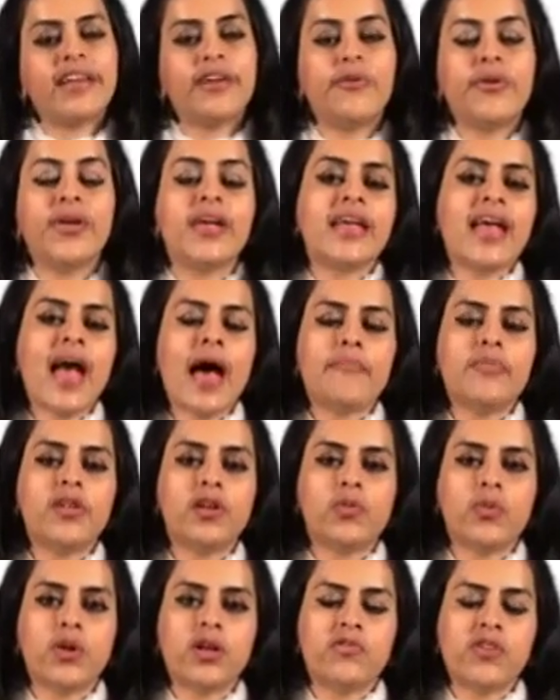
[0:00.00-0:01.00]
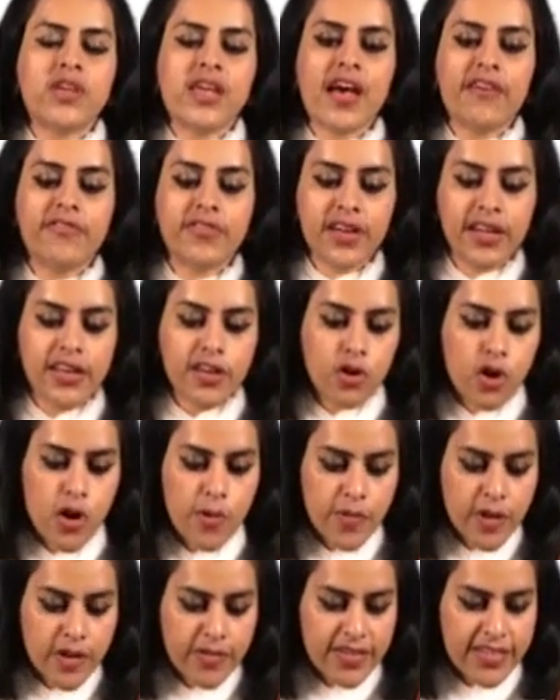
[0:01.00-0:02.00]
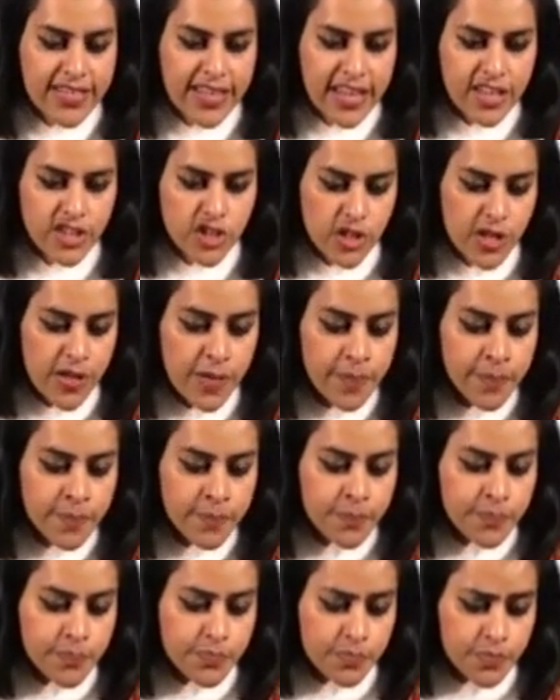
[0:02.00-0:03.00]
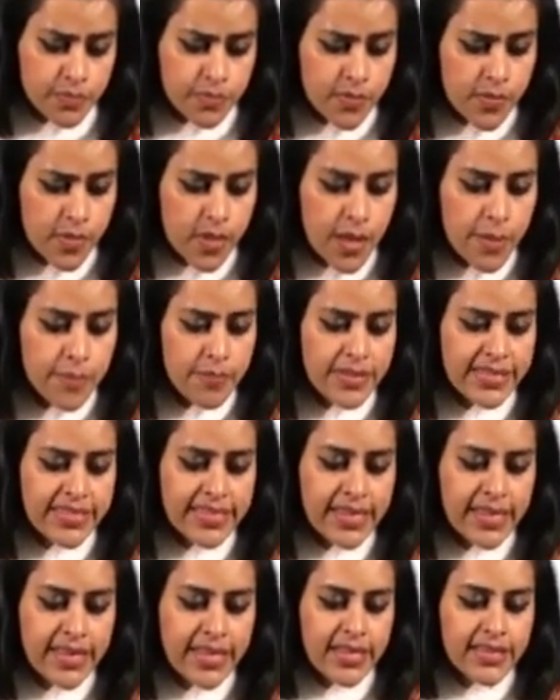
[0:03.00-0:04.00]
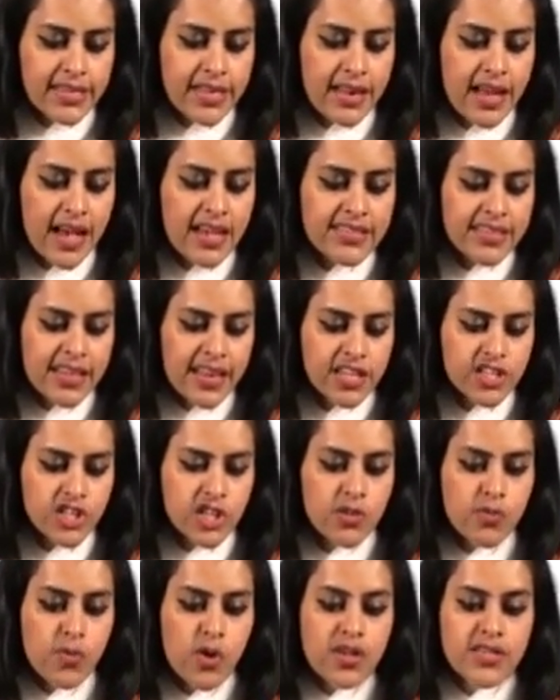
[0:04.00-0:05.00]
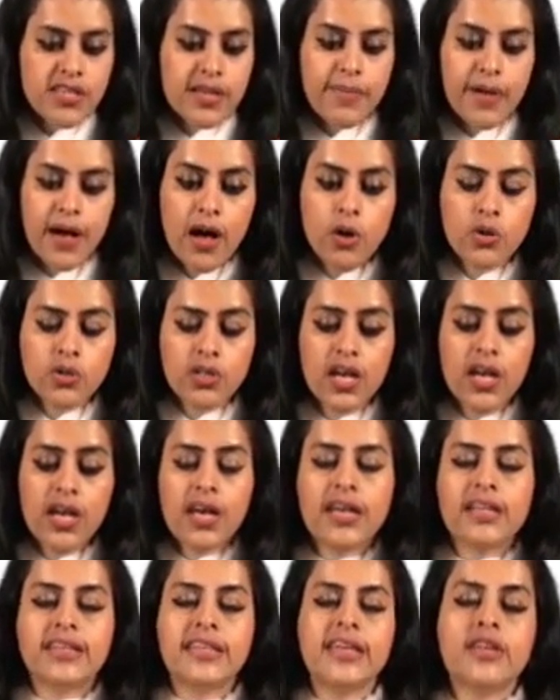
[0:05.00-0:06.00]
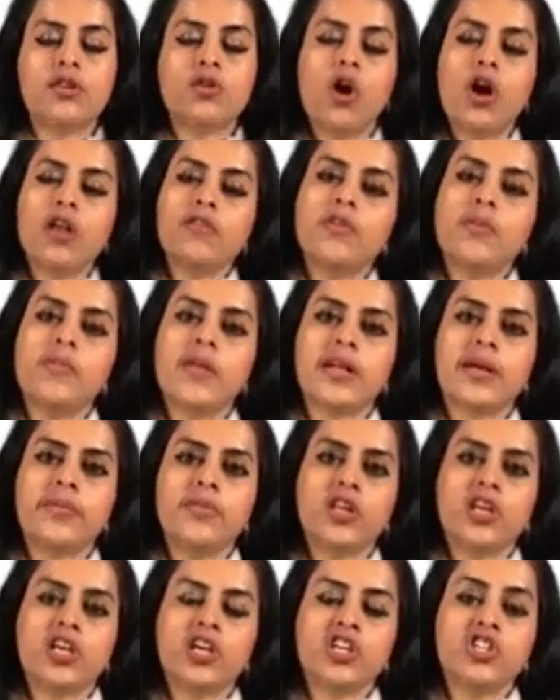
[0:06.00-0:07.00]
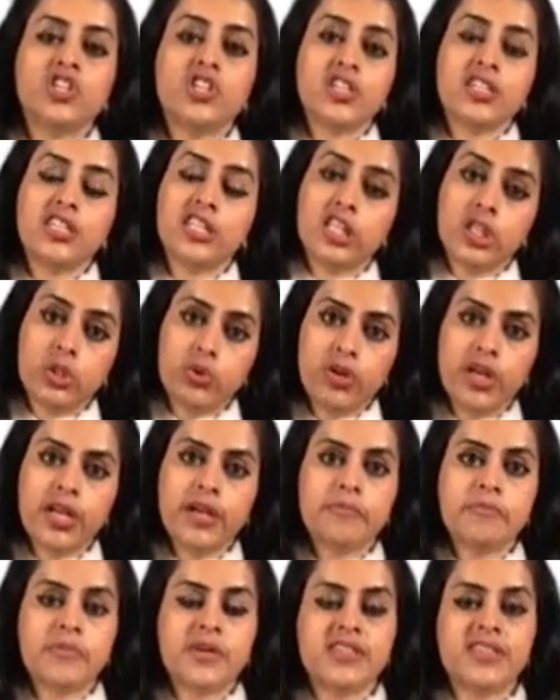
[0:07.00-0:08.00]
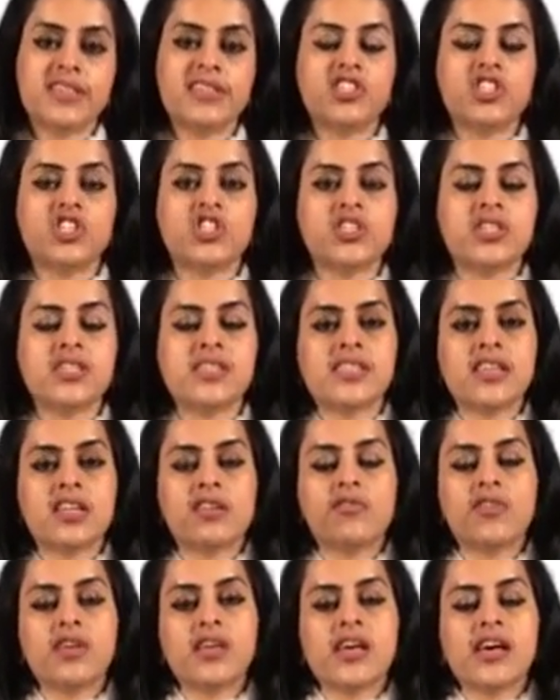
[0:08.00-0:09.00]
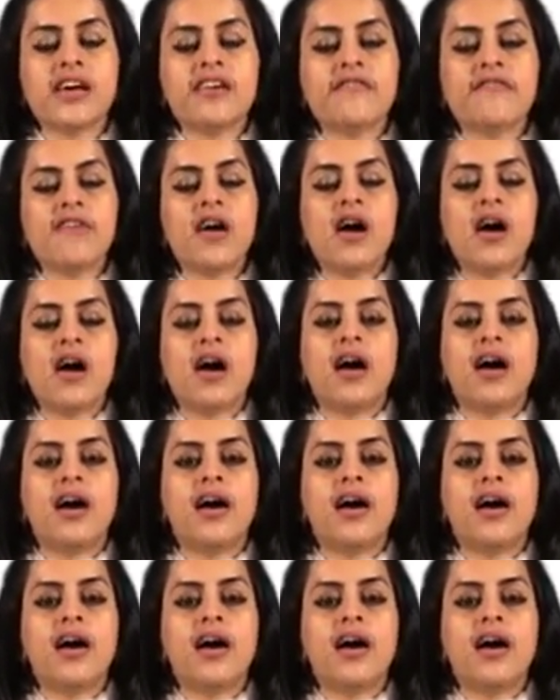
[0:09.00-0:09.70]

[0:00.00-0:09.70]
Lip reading: quickly recap that what we have done in our previous lecture. Basically, the last lecture was about the non-verbal communication during presentations, and we have